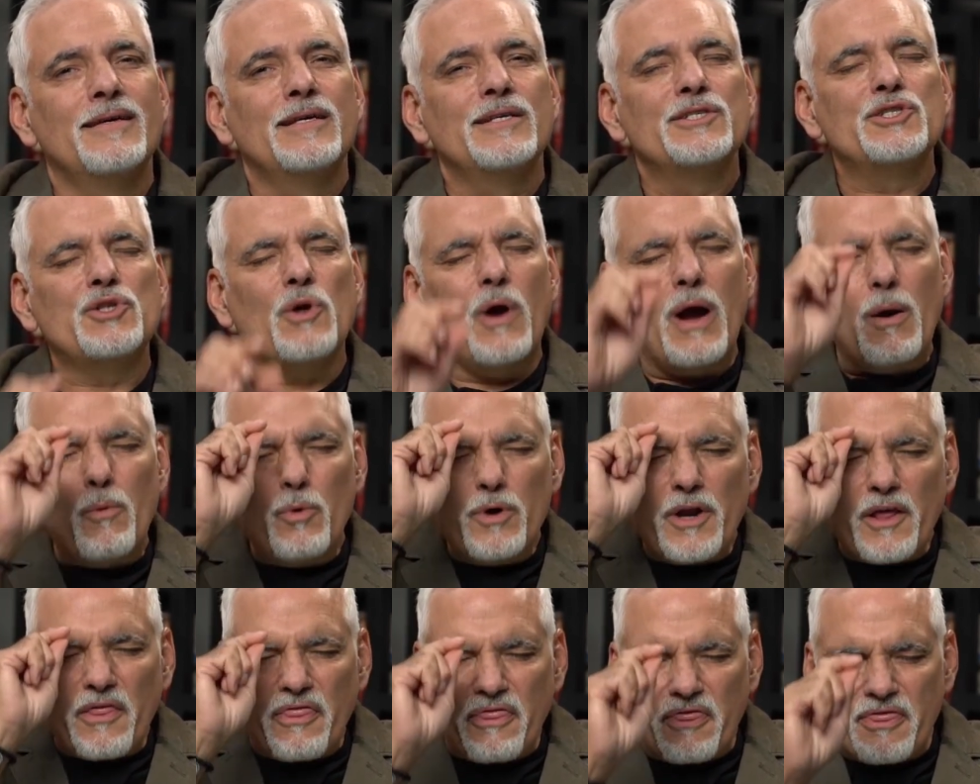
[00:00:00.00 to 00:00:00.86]
So I
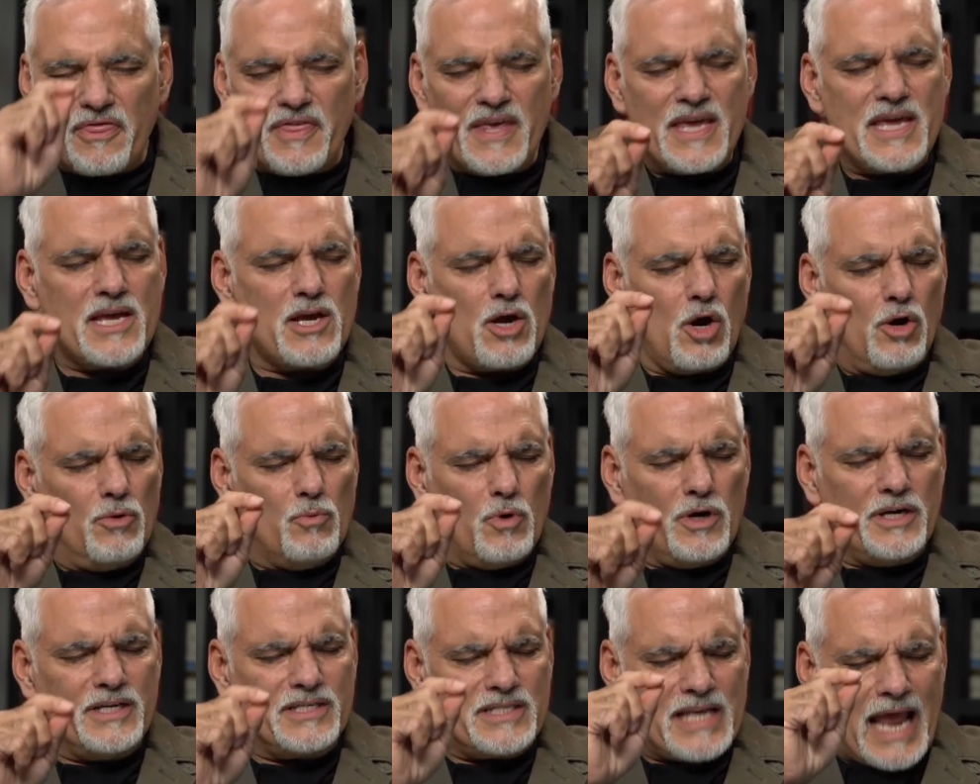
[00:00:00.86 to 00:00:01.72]
want to think on
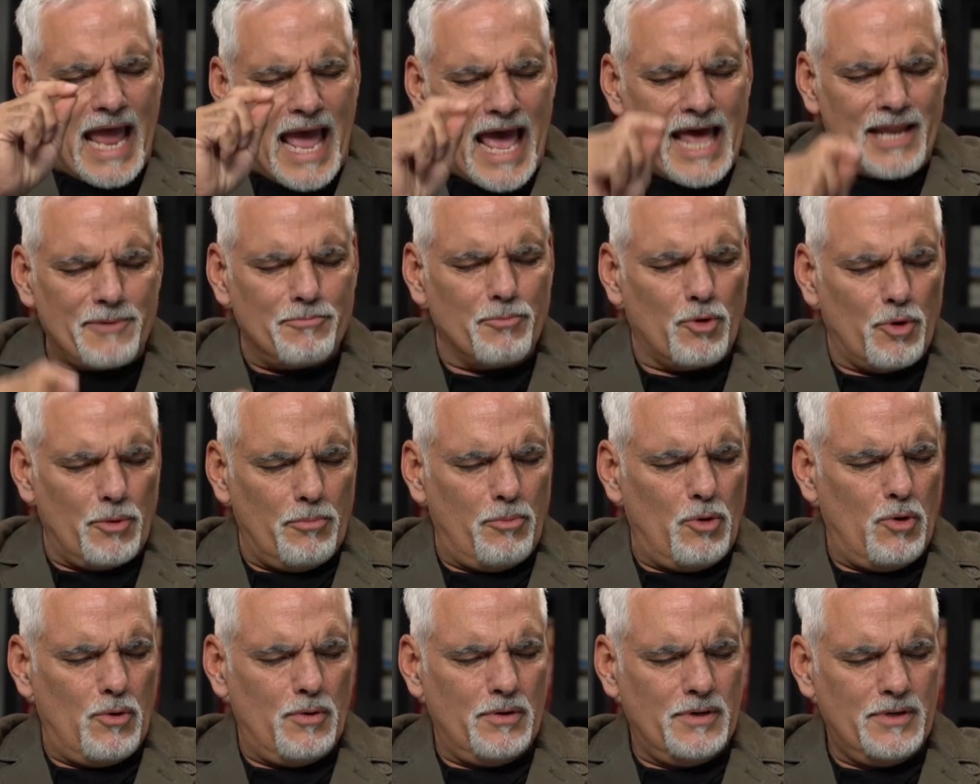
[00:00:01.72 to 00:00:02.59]
what is
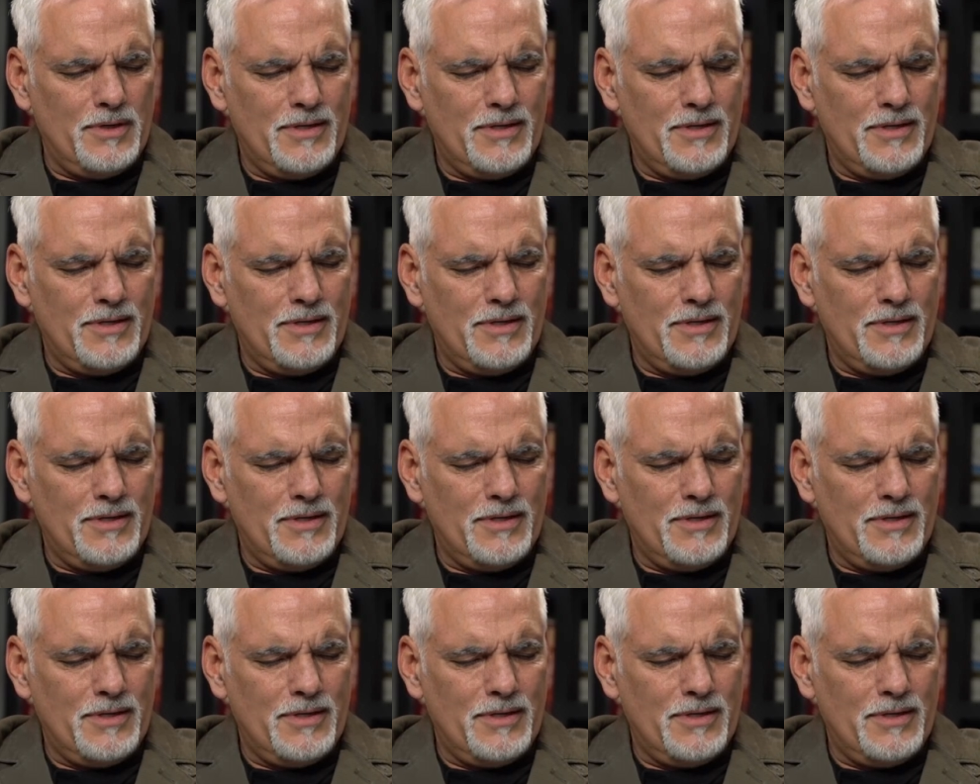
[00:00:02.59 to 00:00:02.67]
admirable.